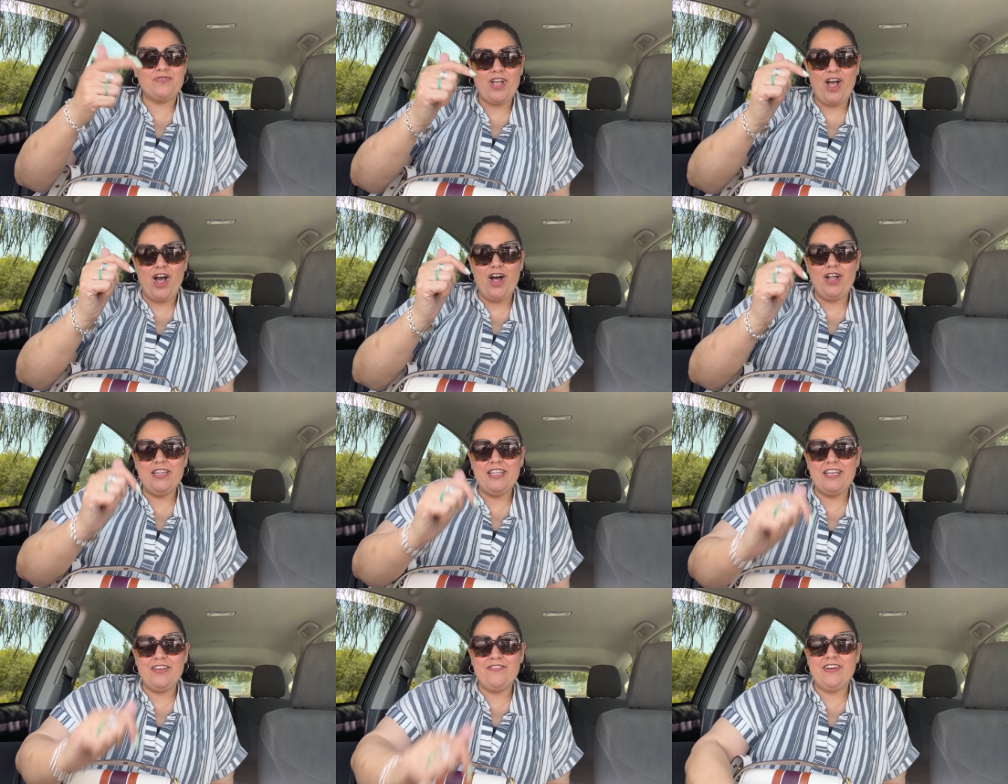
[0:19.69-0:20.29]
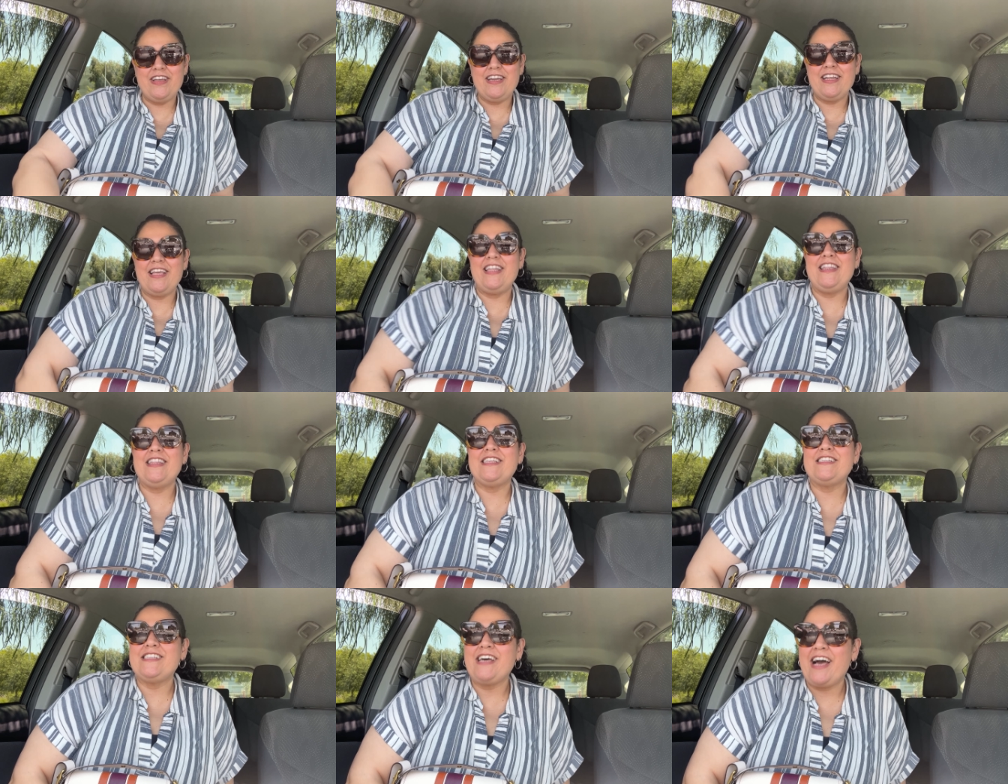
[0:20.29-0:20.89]
I'll leave it
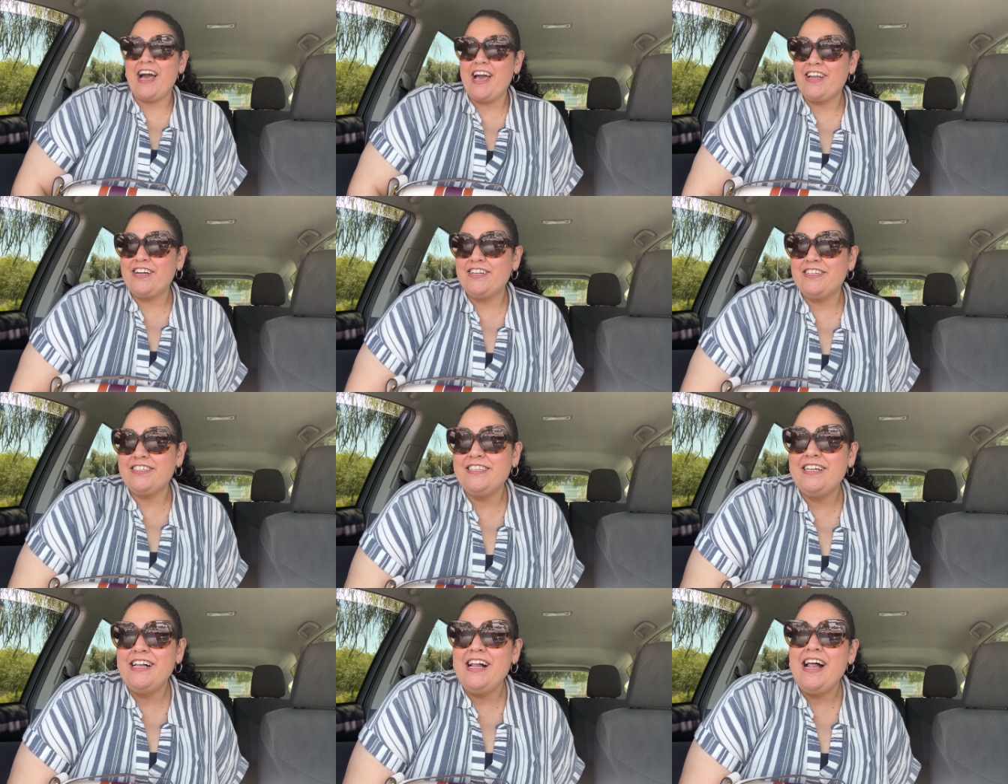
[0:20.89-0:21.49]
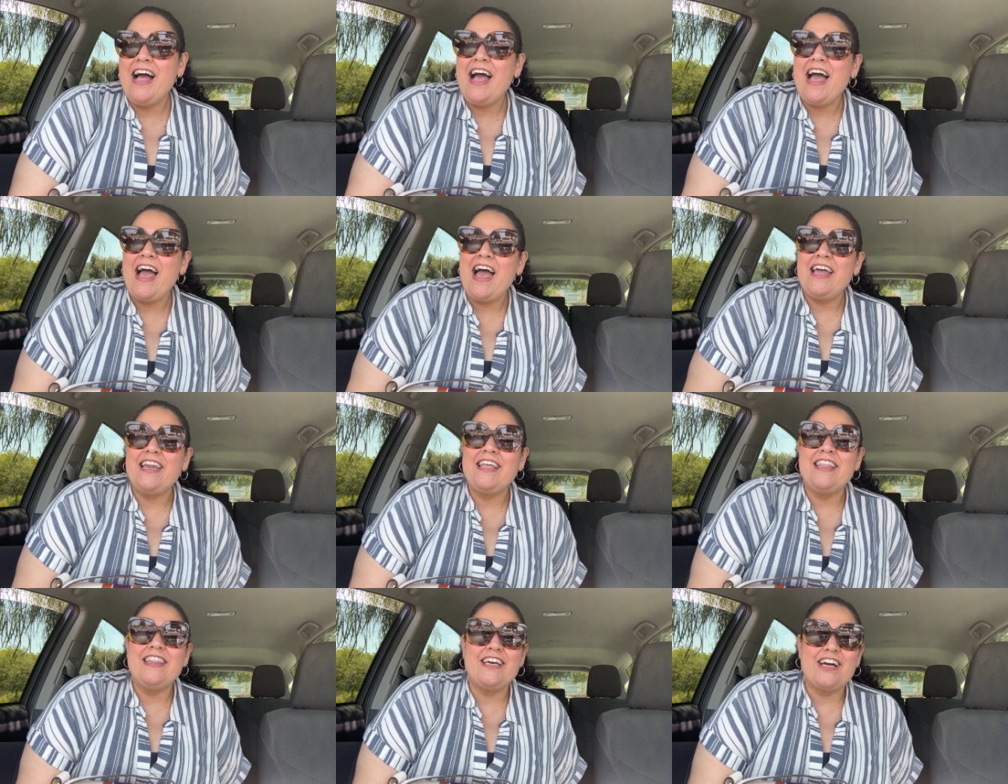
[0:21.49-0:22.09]
in the title
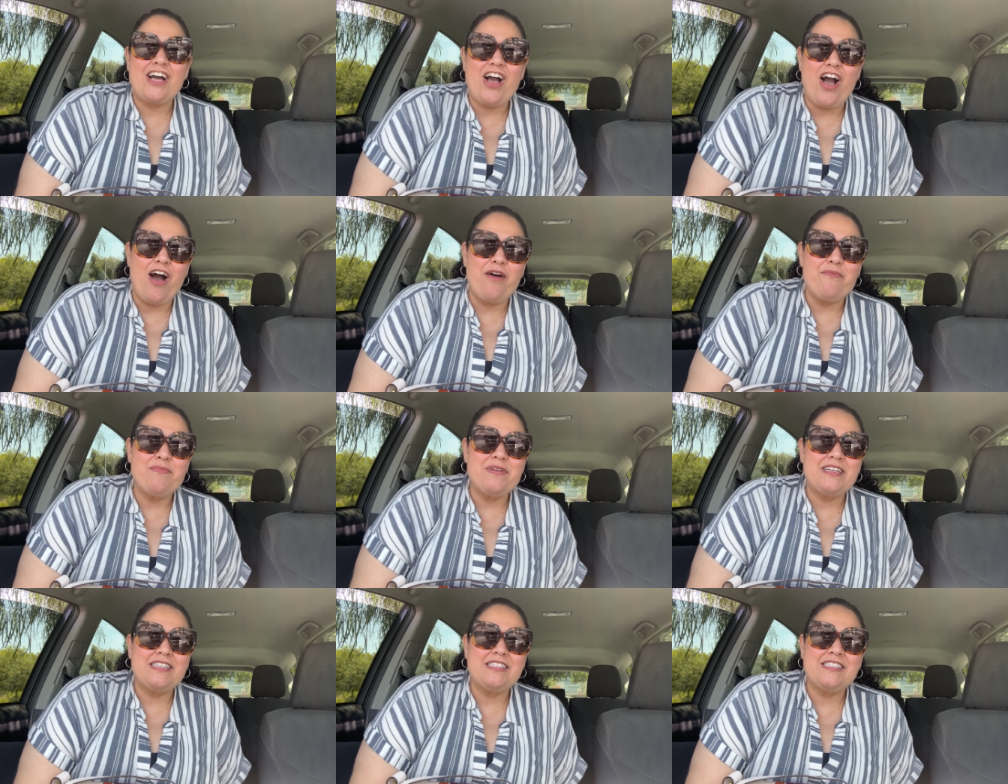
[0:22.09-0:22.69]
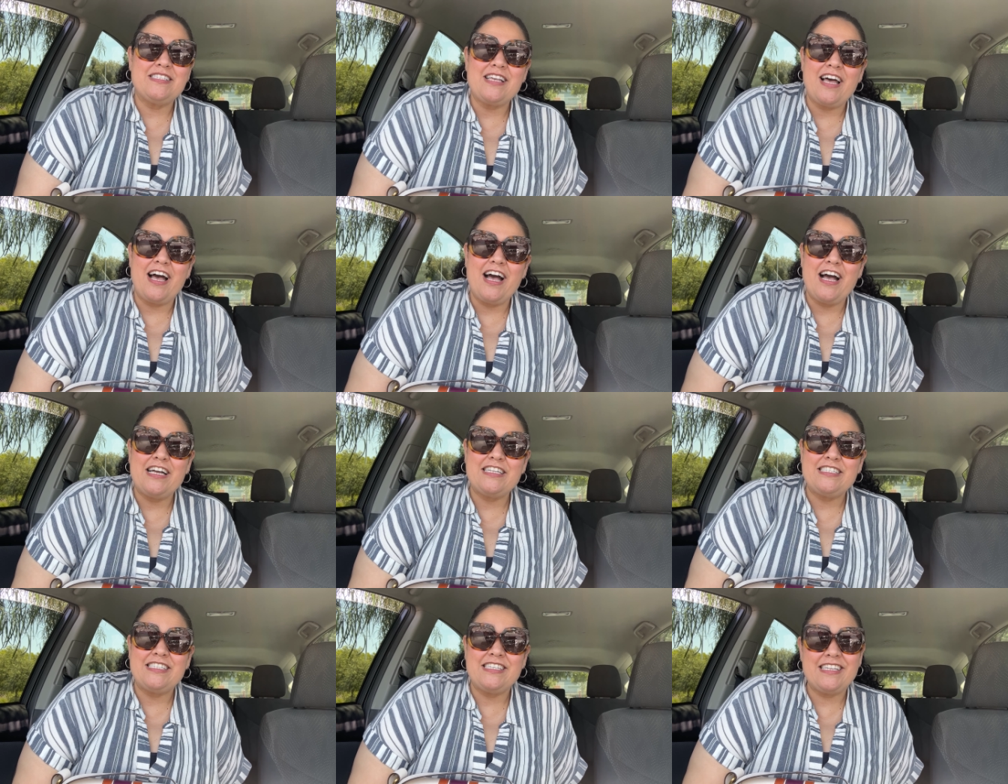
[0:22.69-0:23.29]
and in the comments.
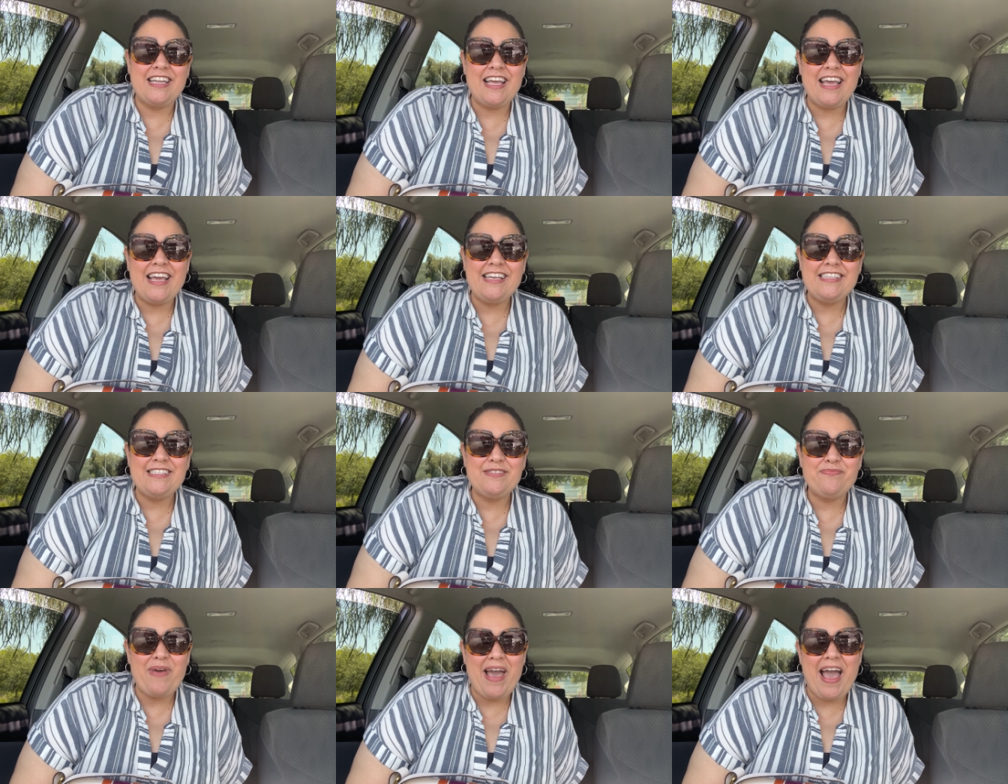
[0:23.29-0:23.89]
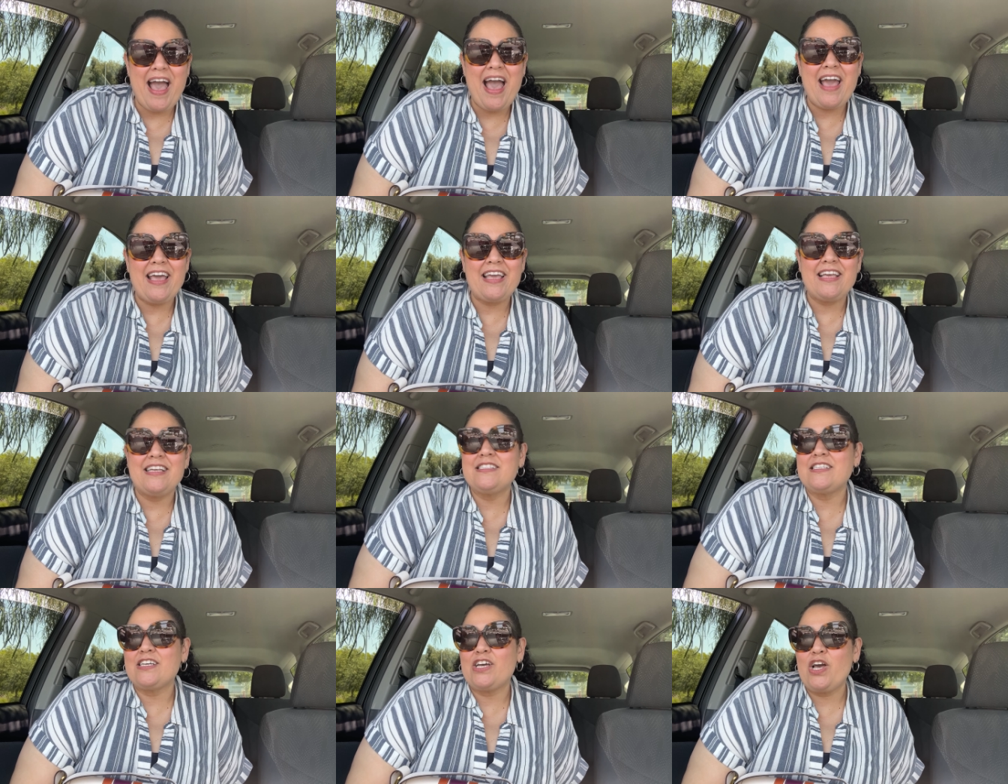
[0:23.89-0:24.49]
Uh, today's bag
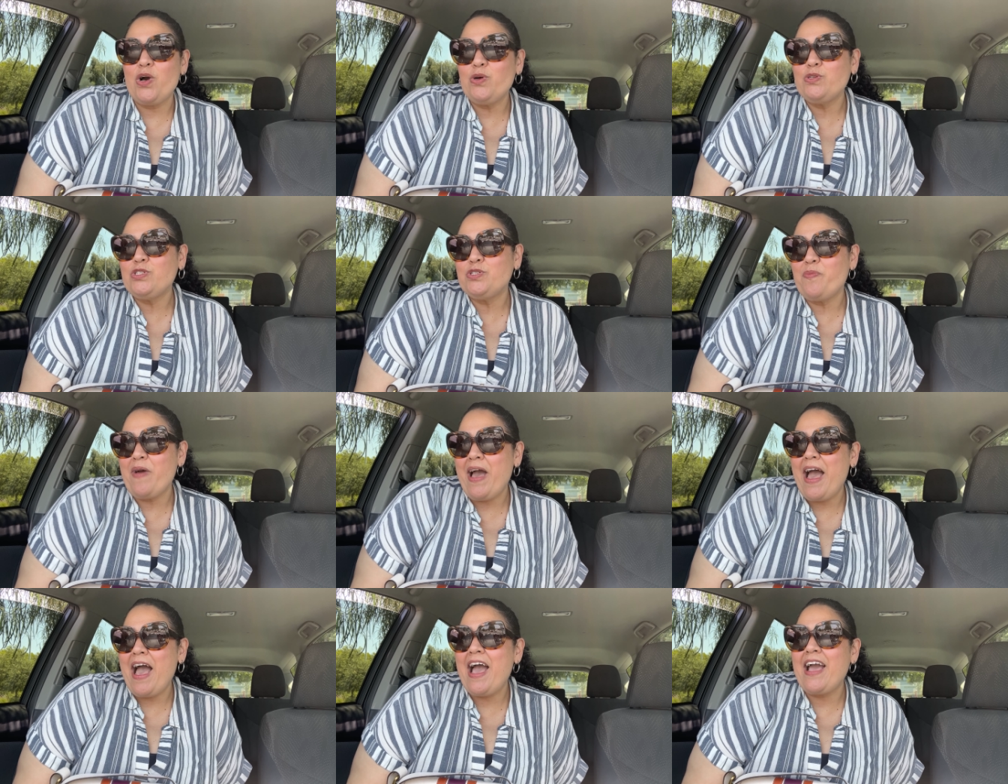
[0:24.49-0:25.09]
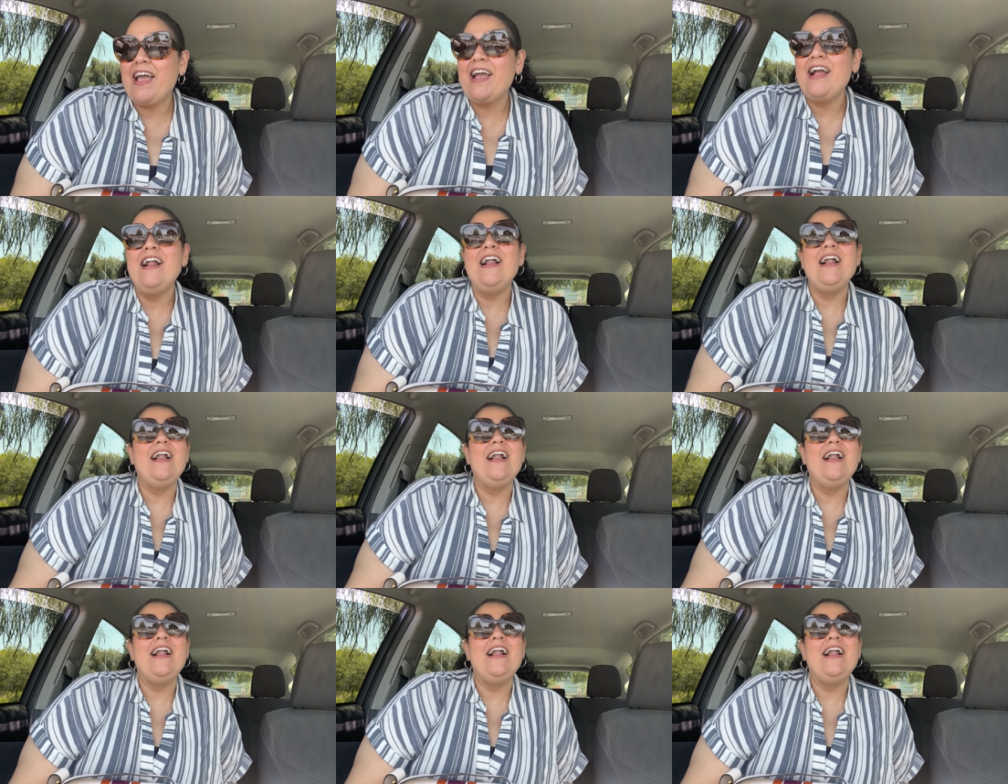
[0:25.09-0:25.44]
is a coach bag.